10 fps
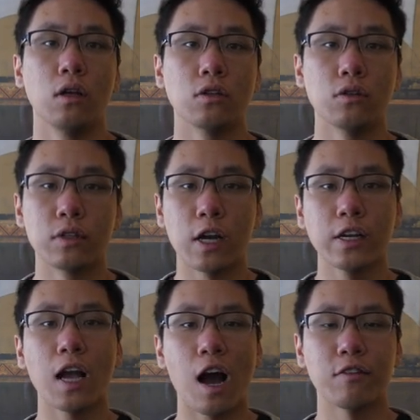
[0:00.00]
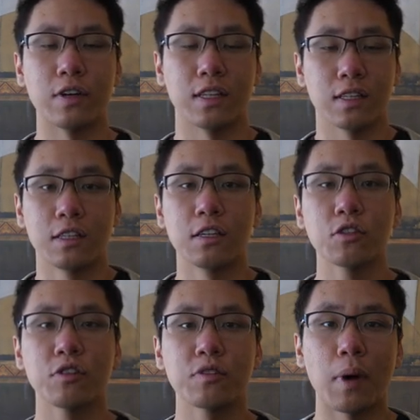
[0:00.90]
So there you have it.
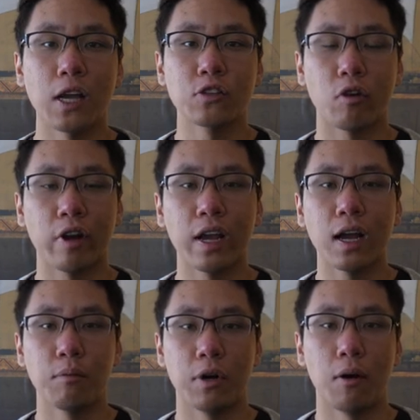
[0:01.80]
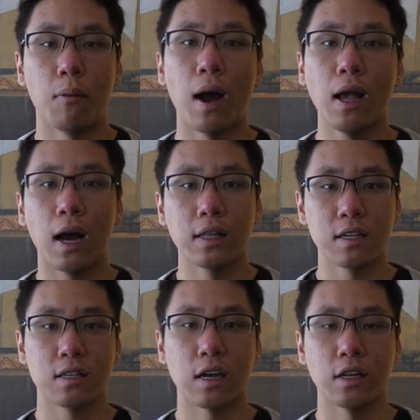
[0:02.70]
This was my story about why I
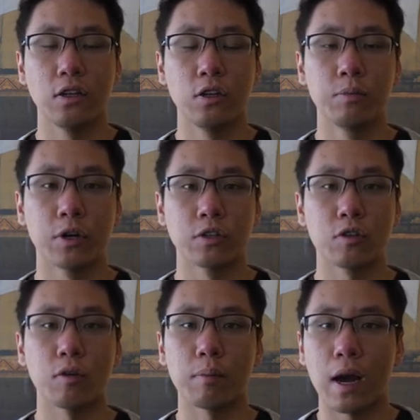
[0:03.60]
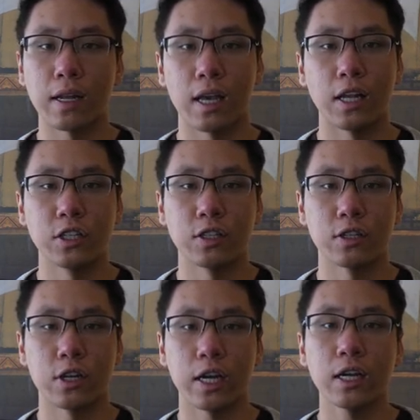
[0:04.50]
decided to pursue mining
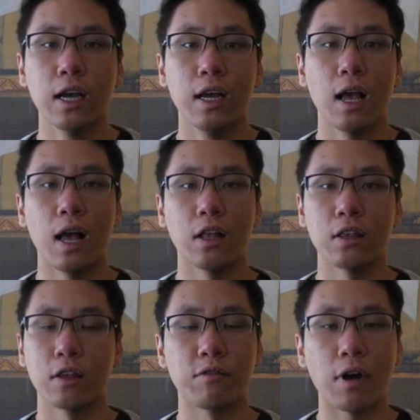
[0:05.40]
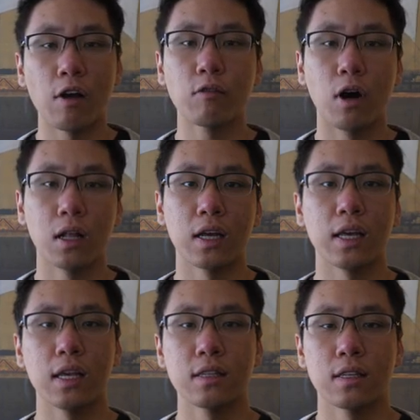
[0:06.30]
engineering and the 5
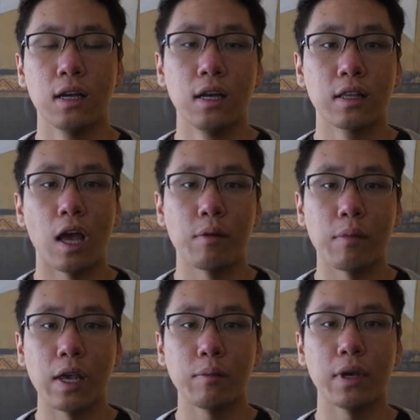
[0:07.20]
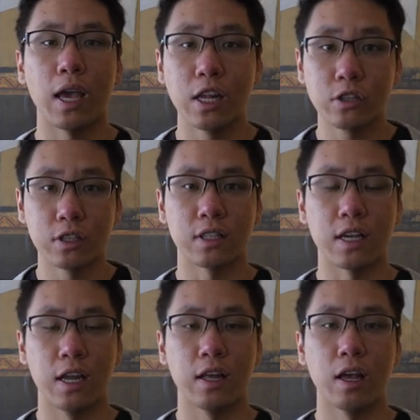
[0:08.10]
qualities that made me
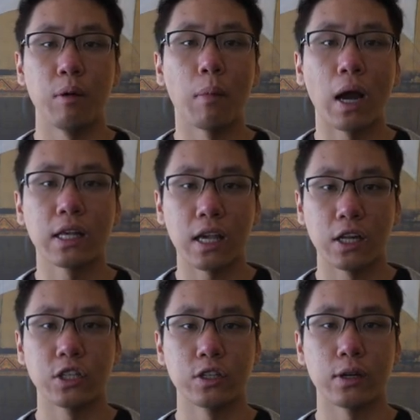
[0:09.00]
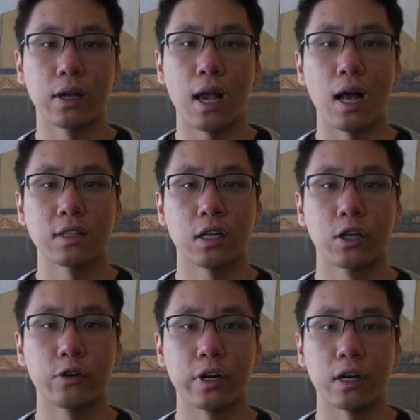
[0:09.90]
interested in mining engineering as a
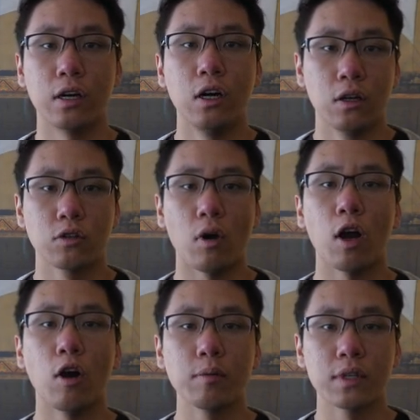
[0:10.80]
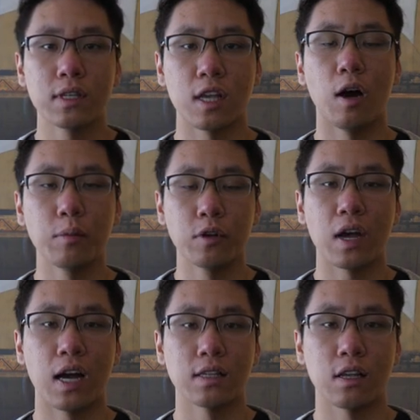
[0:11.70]
career. So I hope this helped you
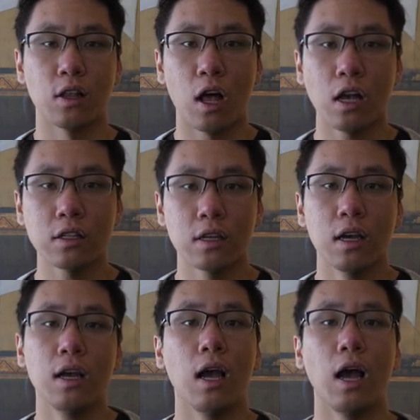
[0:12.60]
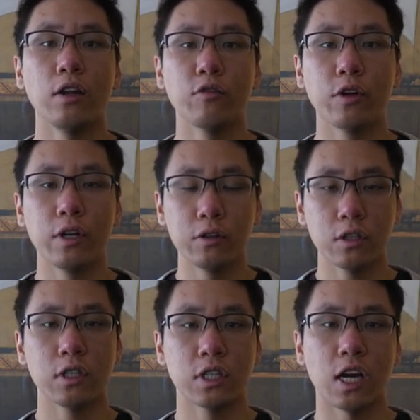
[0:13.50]
guys a lot. And if you're new
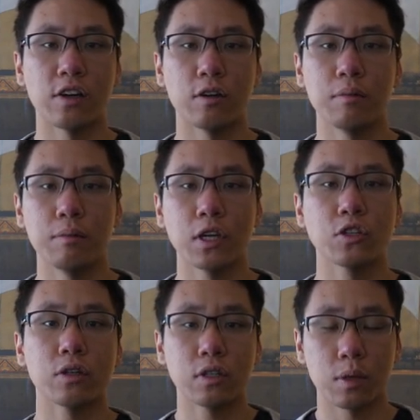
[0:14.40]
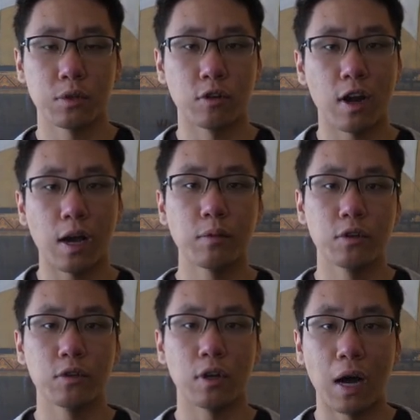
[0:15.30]
to the channel, make sure you subscribe
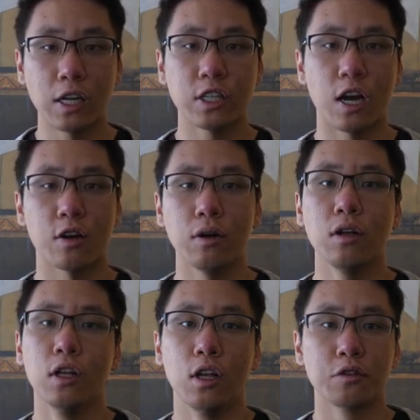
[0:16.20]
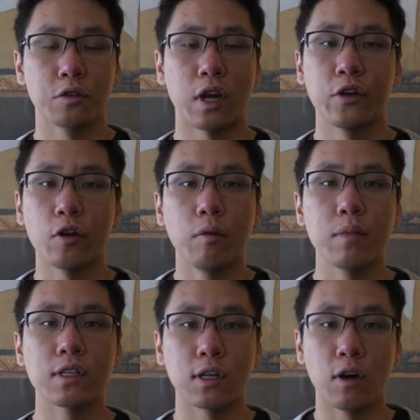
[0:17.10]
to my channel so that you don't
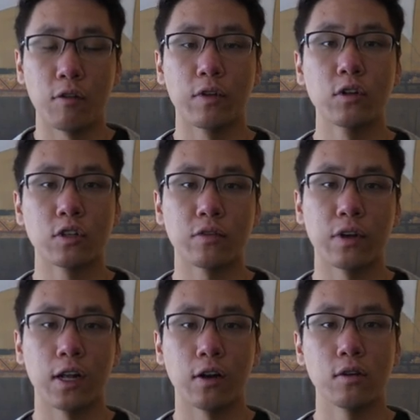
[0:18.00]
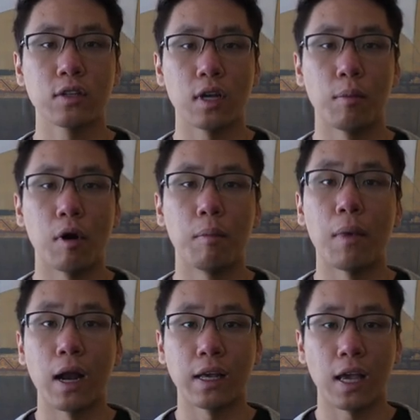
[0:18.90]
miss out on future videos about
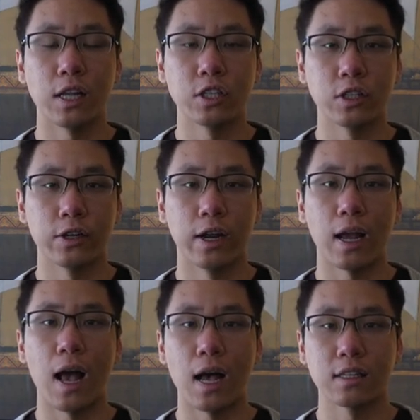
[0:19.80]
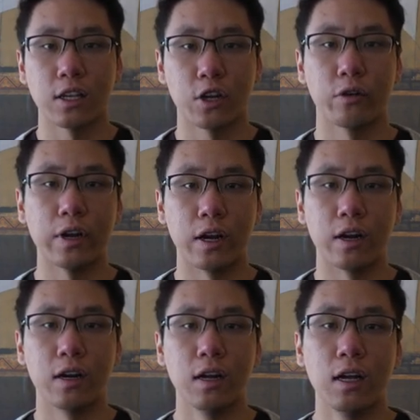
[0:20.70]
mining engineering as a
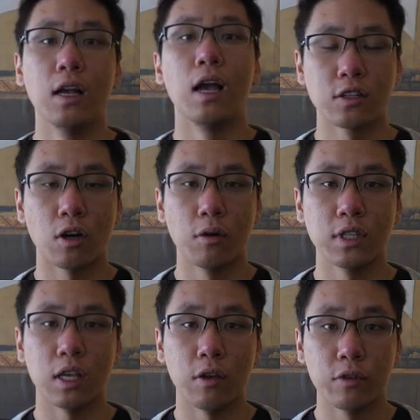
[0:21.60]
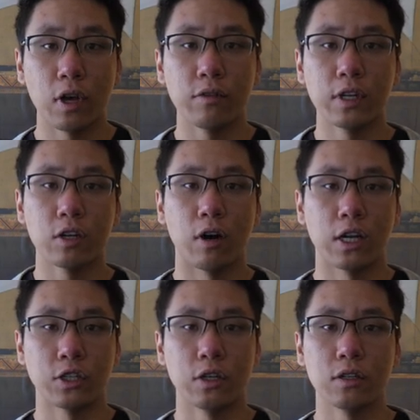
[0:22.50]
career. As always, if you have any
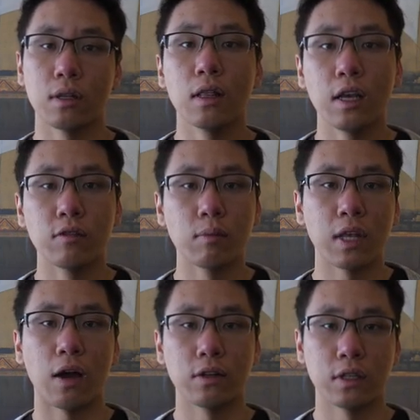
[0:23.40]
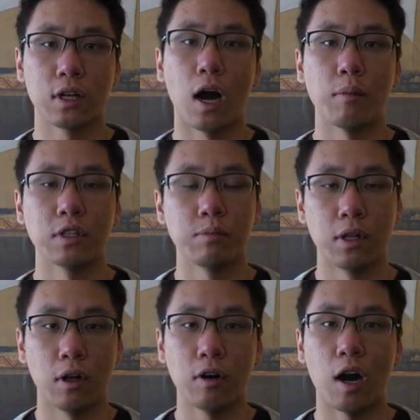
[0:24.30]
questions, leave them down in the comments
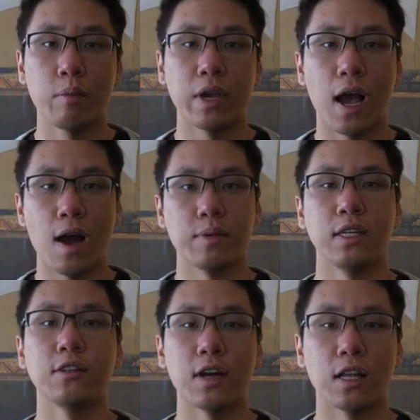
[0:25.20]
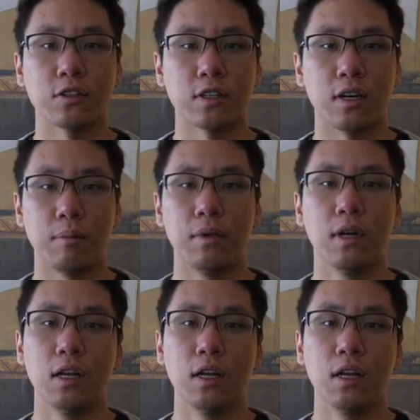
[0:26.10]
below. I'll be happy to answer them.